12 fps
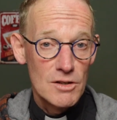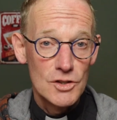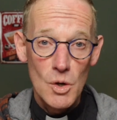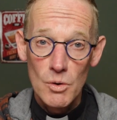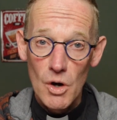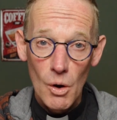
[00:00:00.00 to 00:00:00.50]

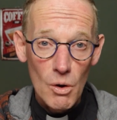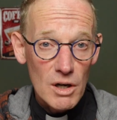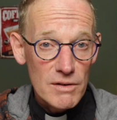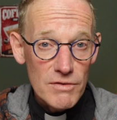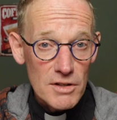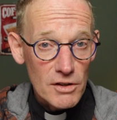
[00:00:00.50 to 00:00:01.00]
Don't go
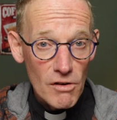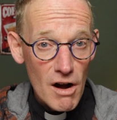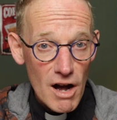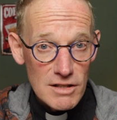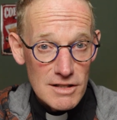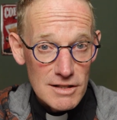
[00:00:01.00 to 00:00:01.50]
looking for the
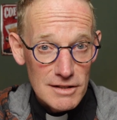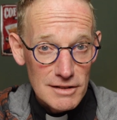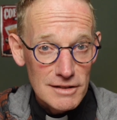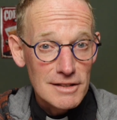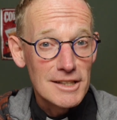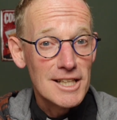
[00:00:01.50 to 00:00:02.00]
cross.
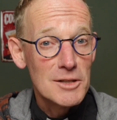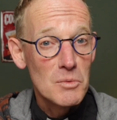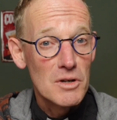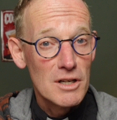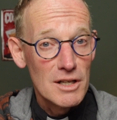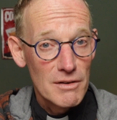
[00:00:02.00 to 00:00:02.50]
It
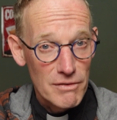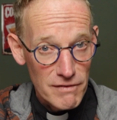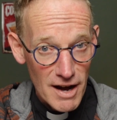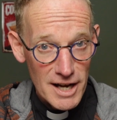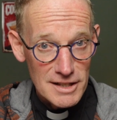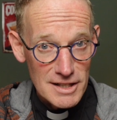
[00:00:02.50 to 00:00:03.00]
will
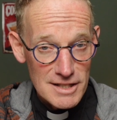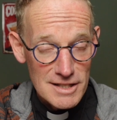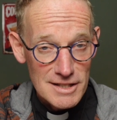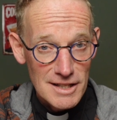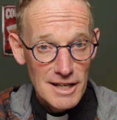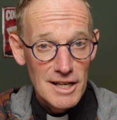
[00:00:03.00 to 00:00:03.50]
find
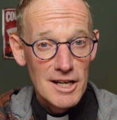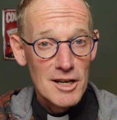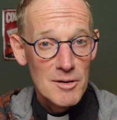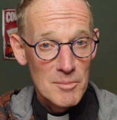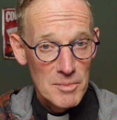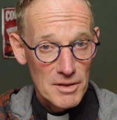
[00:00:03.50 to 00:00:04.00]
us.
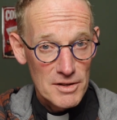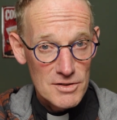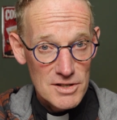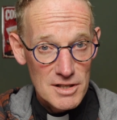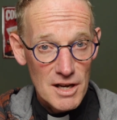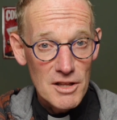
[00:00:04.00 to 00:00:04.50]
But
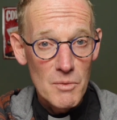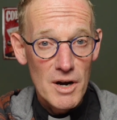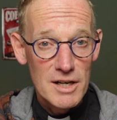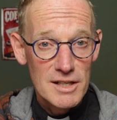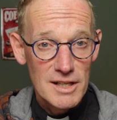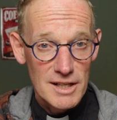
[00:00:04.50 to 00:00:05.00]
there's another
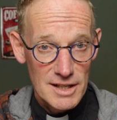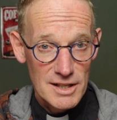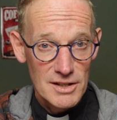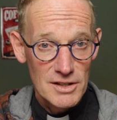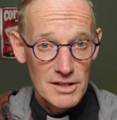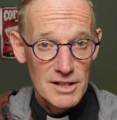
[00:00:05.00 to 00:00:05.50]
one
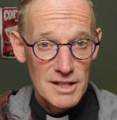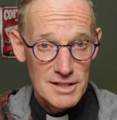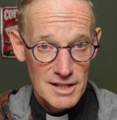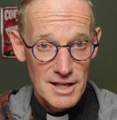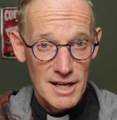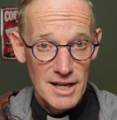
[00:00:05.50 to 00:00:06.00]
here
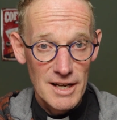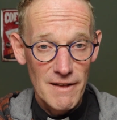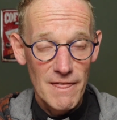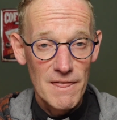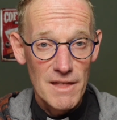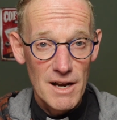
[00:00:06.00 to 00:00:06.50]
today
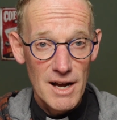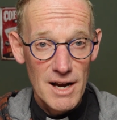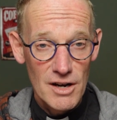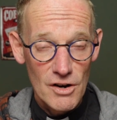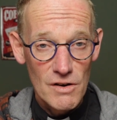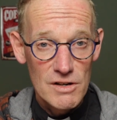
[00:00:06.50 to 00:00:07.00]
that I
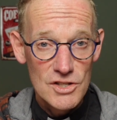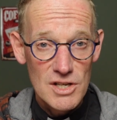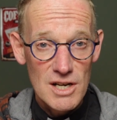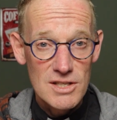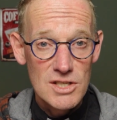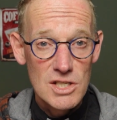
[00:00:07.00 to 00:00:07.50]
encourage
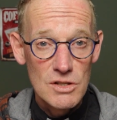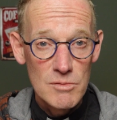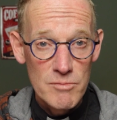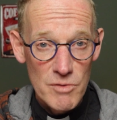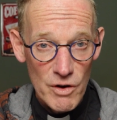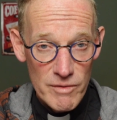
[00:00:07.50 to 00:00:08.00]
us
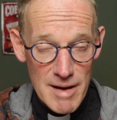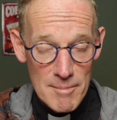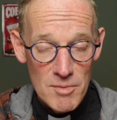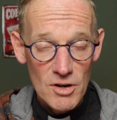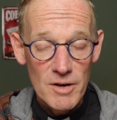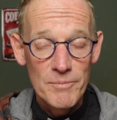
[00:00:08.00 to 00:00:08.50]
to
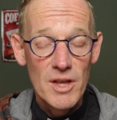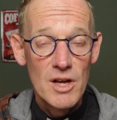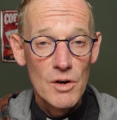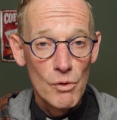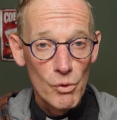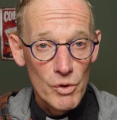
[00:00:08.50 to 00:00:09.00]
remember,
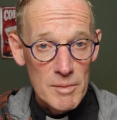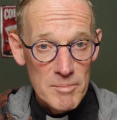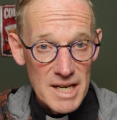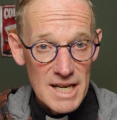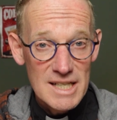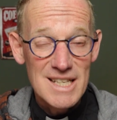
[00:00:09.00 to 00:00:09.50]

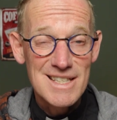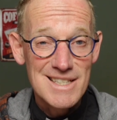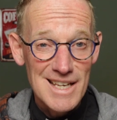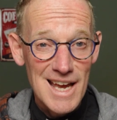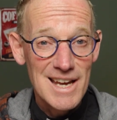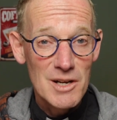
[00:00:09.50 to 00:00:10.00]
repeat,
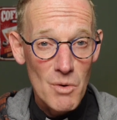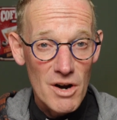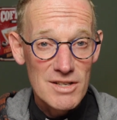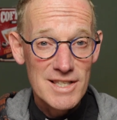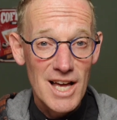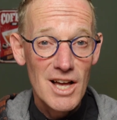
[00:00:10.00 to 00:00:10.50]
say to
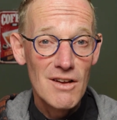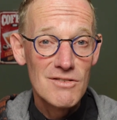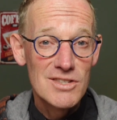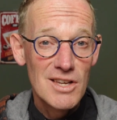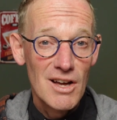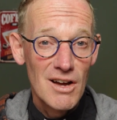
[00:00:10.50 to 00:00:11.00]

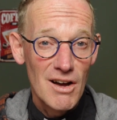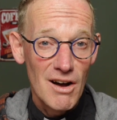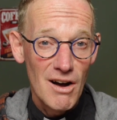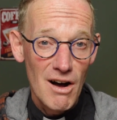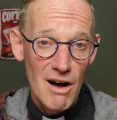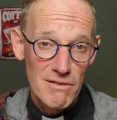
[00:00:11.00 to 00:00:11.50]
ourselves
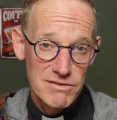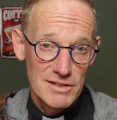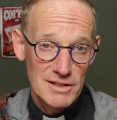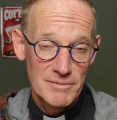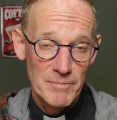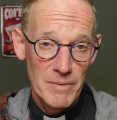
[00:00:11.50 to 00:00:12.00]

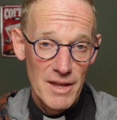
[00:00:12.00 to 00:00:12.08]
often.